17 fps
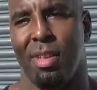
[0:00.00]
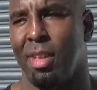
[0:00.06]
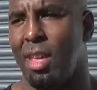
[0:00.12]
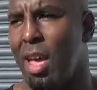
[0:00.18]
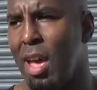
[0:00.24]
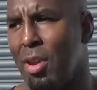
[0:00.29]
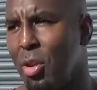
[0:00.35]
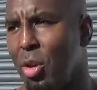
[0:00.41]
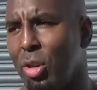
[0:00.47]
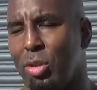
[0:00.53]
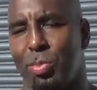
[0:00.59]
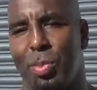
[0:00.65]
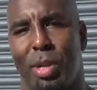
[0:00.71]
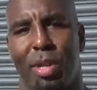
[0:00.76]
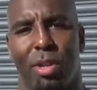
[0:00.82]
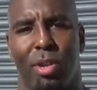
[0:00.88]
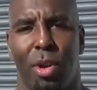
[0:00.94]
Yeah, no, it's
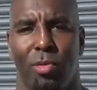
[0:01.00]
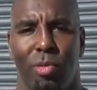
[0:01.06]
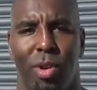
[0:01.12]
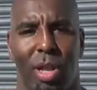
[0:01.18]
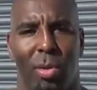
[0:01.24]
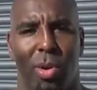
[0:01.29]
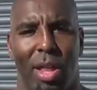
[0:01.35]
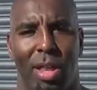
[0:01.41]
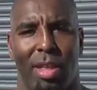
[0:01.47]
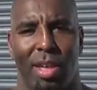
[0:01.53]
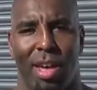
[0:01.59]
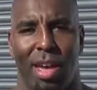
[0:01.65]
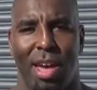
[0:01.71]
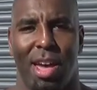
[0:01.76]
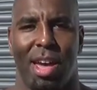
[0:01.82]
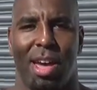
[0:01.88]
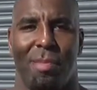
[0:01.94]
been going really well.
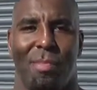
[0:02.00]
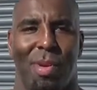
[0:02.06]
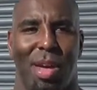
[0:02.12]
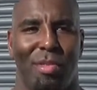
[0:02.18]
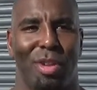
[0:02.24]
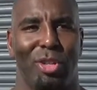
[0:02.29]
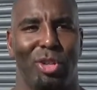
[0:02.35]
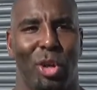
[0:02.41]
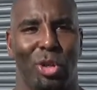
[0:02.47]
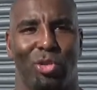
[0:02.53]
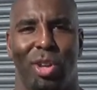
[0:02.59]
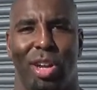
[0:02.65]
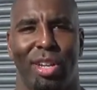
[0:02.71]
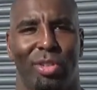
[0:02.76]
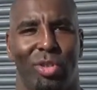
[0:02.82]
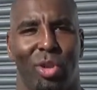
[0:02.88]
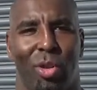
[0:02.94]
I've enjoyed
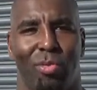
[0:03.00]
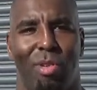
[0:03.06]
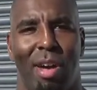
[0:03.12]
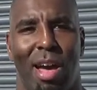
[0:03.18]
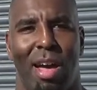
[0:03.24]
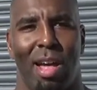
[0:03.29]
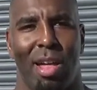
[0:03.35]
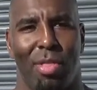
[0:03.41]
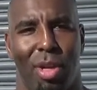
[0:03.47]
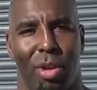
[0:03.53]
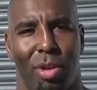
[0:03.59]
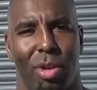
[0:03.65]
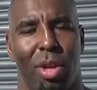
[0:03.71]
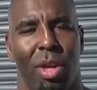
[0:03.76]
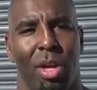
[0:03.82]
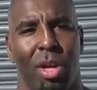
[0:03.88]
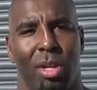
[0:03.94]
training so far. I think
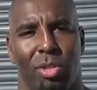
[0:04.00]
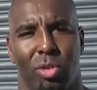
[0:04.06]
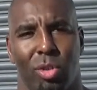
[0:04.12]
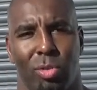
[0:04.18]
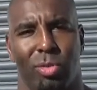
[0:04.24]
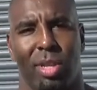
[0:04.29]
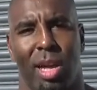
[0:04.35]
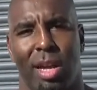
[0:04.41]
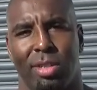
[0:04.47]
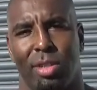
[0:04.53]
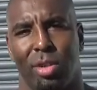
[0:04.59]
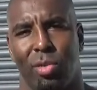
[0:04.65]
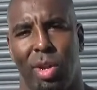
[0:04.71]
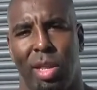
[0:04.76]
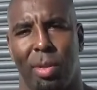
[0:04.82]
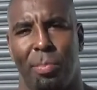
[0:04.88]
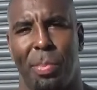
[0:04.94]
stuff's starting to
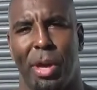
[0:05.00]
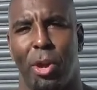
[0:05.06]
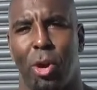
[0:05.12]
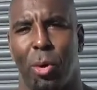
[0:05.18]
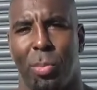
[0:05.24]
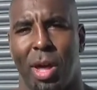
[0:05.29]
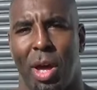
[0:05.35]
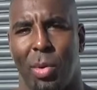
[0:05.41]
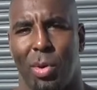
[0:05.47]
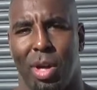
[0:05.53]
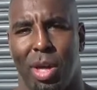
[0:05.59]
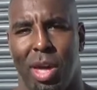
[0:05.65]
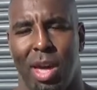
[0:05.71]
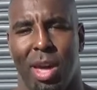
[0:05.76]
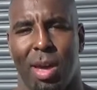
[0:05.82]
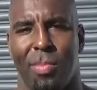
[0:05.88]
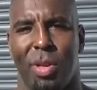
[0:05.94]
really pick up now.
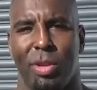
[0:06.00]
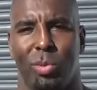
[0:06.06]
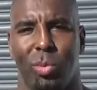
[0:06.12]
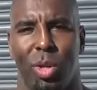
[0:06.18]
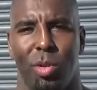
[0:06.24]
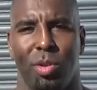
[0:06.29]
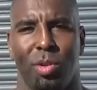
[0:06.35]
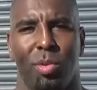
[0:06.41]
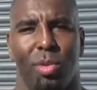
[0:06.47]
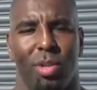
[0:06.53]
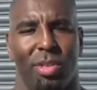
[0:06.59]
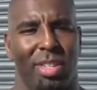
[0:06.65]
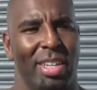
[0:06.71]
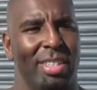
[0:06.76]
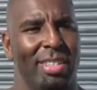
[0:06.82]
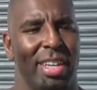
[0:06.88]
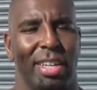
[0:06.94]
This week, the
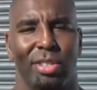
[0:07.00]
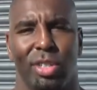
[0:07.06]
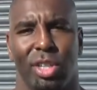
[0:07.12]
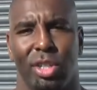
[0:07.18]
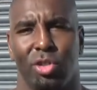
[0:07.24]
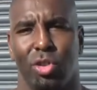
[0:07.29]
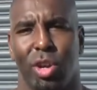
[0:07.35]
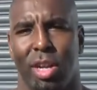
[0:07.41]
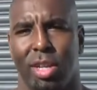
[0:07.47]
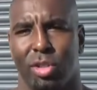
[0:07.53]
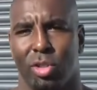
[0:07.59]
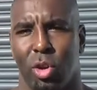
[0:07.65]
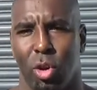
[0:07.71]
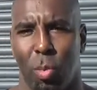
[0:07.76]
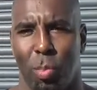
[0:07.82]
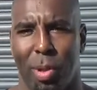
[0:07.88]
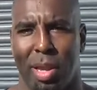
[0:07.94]
intensity in training has
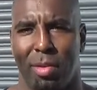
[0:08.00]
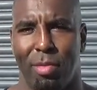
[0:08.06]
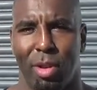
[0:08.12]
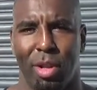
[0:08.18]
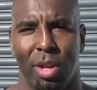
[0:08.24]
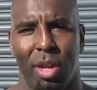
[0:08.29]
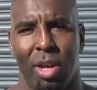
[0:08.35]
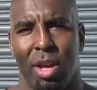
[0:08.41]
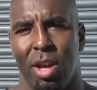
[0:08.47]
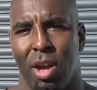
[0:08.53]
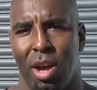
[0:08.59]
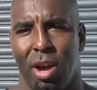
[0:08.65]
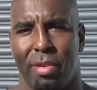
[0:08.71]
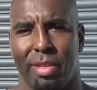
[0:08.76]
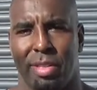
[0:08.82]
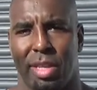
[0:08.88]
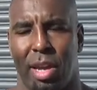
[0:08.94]
gone up a level.
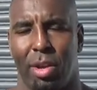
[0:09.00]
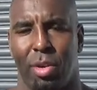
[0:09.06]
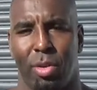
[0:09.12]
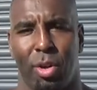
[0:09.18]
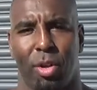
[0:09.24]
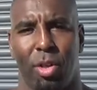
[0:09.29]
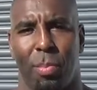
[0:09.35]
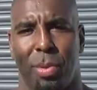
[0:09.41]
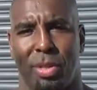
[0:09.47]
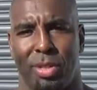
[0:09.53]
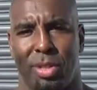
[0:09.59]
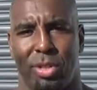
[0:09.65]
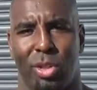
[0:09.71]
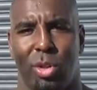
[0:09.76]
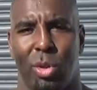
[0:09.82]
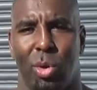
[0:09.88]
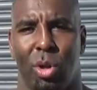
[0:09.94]
Obviously, we've got the business
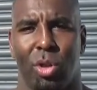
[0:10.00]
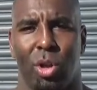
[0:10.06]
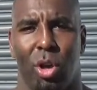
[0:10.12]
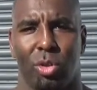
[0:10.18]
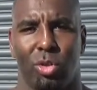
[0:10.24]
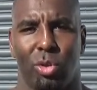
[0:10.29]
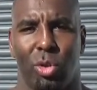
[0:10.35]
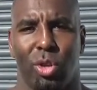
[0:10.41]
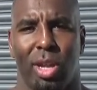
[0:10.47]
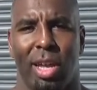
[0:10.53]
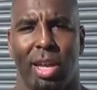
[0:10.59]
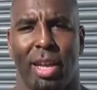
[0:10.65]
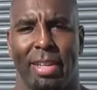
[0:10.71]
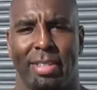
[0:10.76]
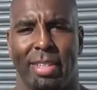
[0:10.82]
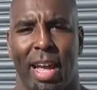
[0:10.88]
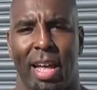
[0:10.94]
to do on Sunday
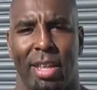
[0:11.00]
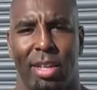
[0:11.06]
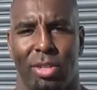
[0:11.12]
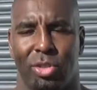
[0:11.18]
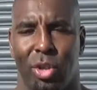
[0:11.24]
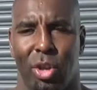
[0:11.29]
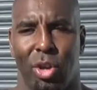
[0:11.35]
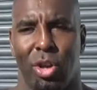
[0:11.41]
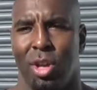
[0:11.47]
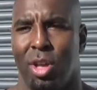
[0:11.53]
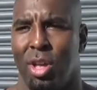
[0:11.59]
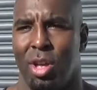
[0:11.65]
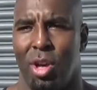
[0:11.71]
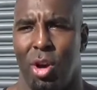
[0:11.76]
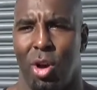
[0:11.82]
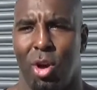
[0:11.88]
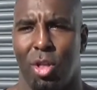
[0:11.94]
against Ireland, so
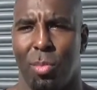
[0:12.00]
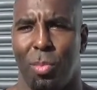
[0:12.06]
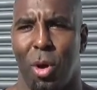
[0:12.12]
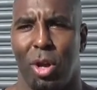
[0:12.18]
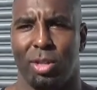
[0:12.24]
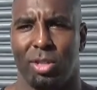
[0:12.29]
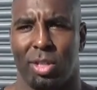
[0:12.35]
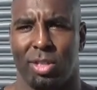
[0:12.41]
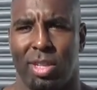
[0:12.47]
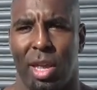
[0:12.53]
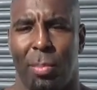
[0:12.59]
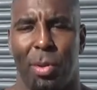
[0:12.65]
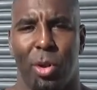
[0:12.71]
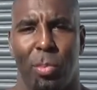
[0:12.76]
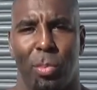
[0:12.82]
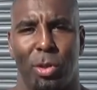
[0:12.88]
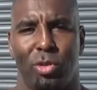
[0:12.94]
all the boys are
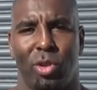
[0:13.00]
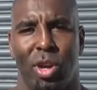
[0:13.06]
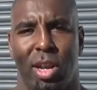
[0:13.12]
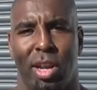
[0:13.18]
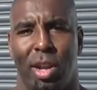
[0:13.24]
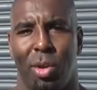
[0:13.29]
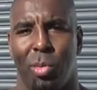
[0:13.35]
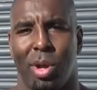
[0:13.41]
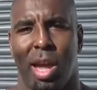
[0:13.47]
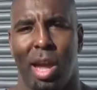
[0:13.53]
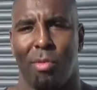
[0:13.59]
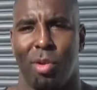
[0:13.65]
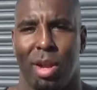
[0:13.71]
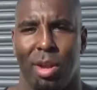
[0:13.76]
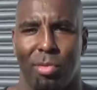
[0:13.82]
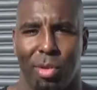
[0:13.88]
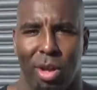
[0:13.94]
stepping up in training and we're getting
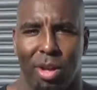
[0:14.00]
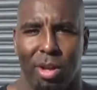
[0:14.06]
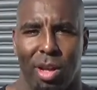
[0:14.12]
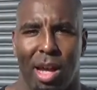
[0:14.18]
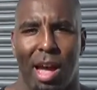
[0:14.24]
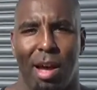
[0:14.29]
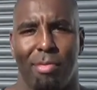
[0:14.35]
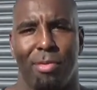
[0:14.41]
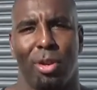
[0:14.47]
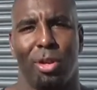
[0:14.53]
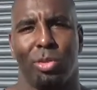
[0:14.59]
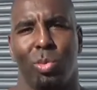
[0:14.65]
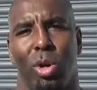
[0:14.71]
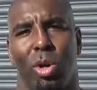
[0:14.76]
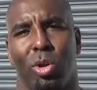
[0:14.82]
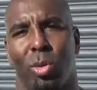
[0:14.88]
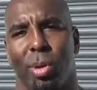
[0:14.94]
ready for our first
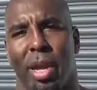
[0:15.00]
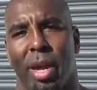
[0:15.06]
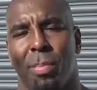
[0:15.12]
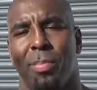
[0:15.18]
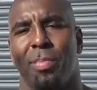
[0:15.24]
World Cup game.